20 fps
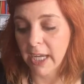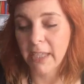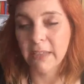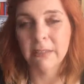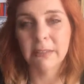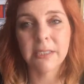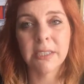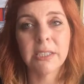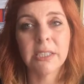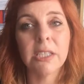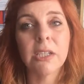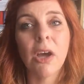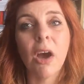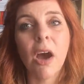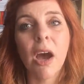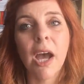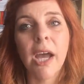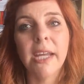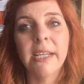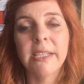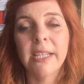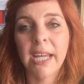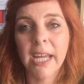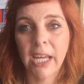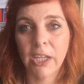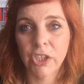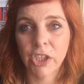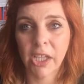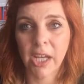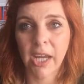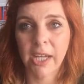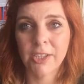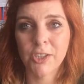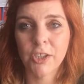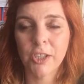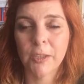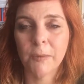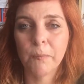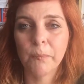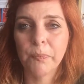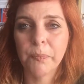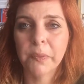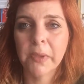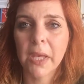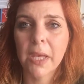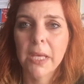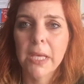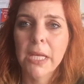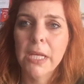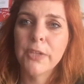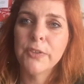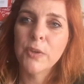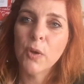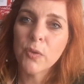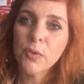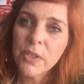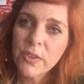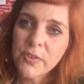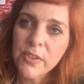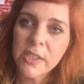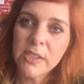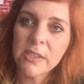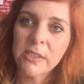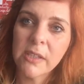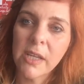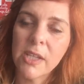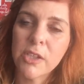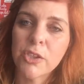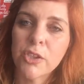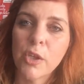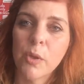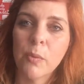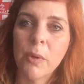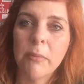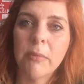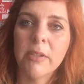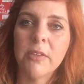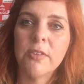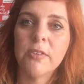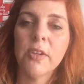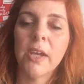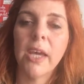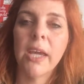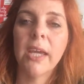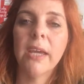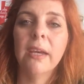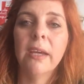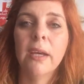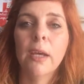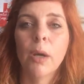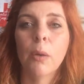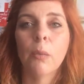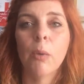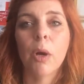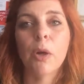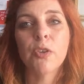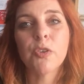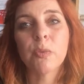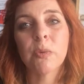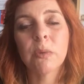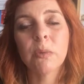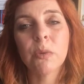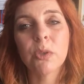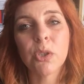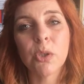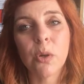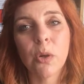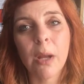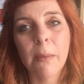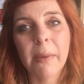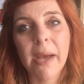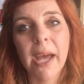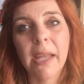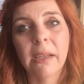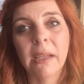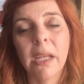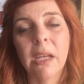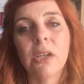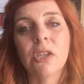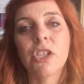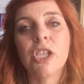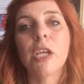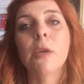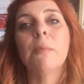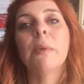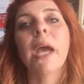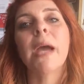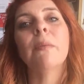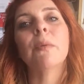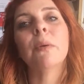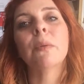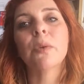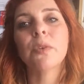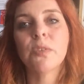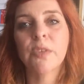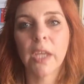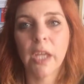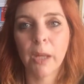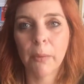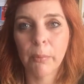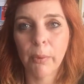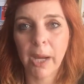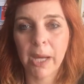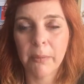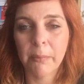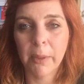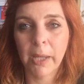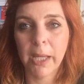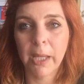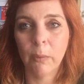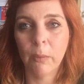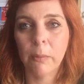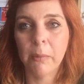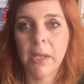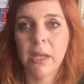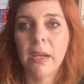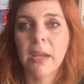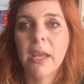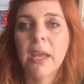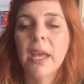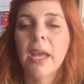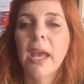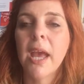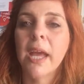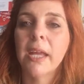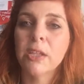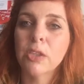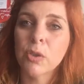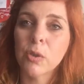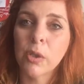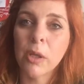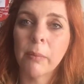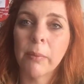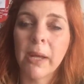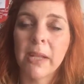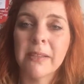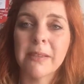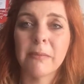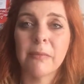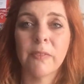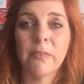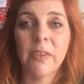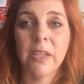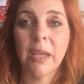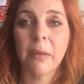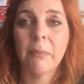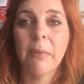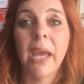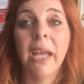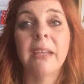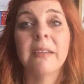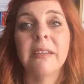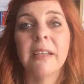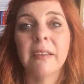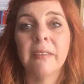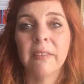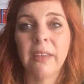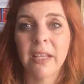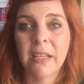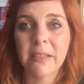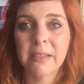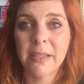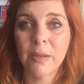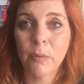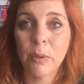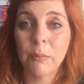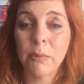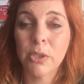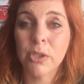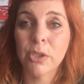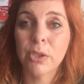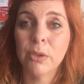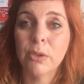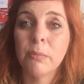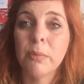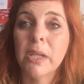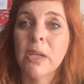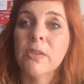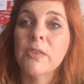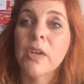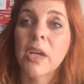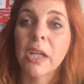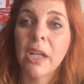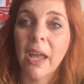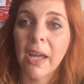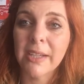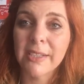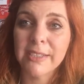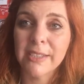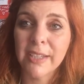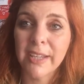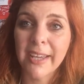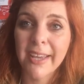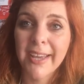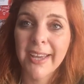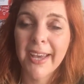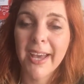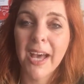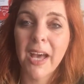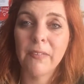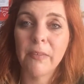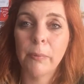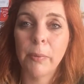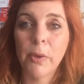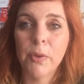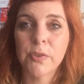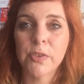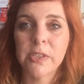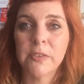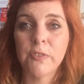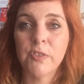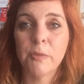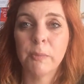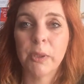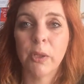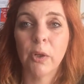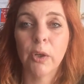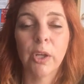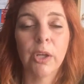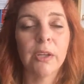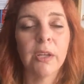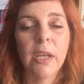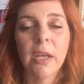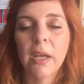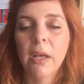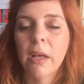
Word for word: and denied education. So on this International Women's Day, whilst we will talk about leadership and we will celebrate being women and talk about some of the amazing things that women do, because I like to have a positive spin on it,